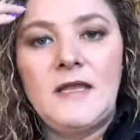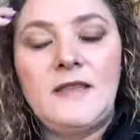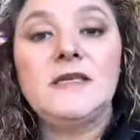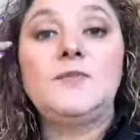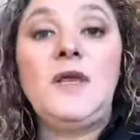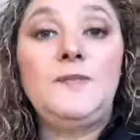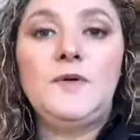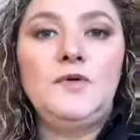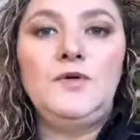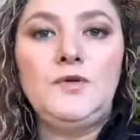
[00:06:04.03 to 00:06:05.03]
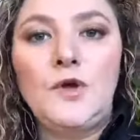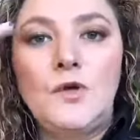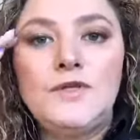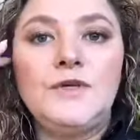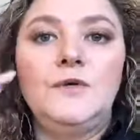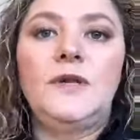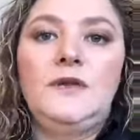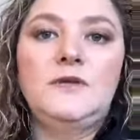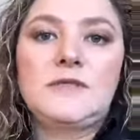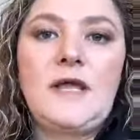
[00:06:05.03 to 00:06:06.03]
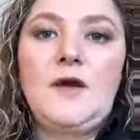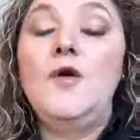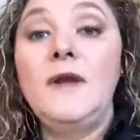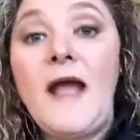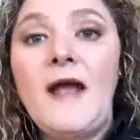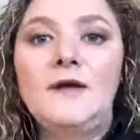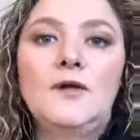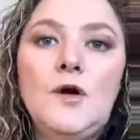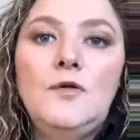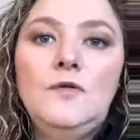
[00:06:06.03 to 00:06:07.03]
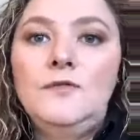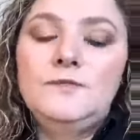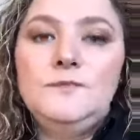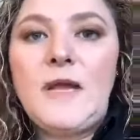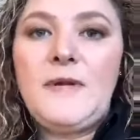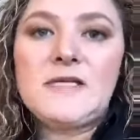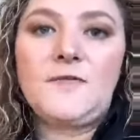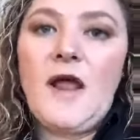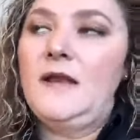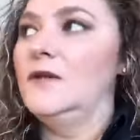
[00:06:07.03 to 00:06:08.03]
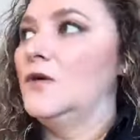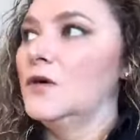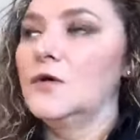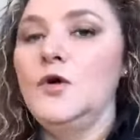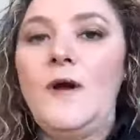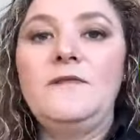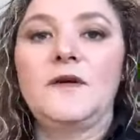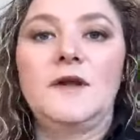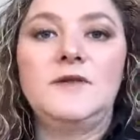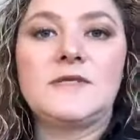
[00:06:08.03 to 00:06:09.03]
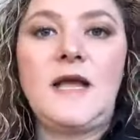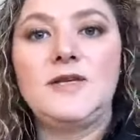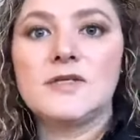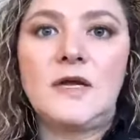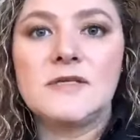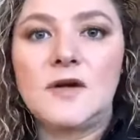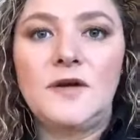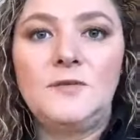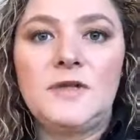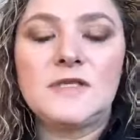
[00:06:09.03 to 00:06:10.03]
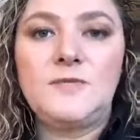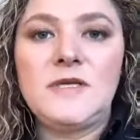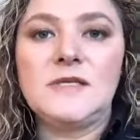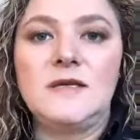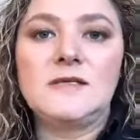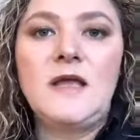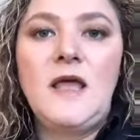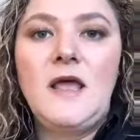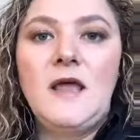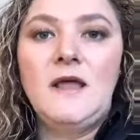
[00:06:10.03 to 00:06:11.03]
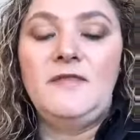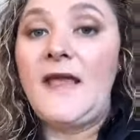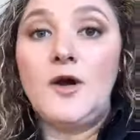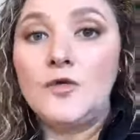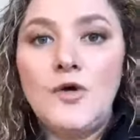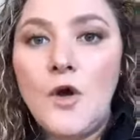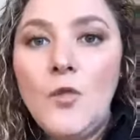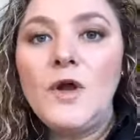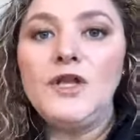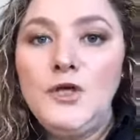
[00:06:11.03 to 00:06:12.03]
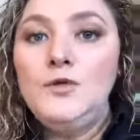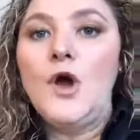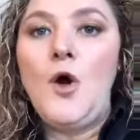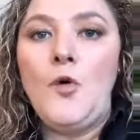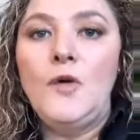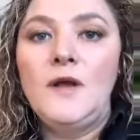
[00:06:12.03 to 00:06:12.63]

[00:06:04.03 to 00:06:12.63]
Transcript: These people who you go to and you say, oh, Dad, or oh, my best friend, or whoever, and you say, I just got started with this business, they don't know what you know.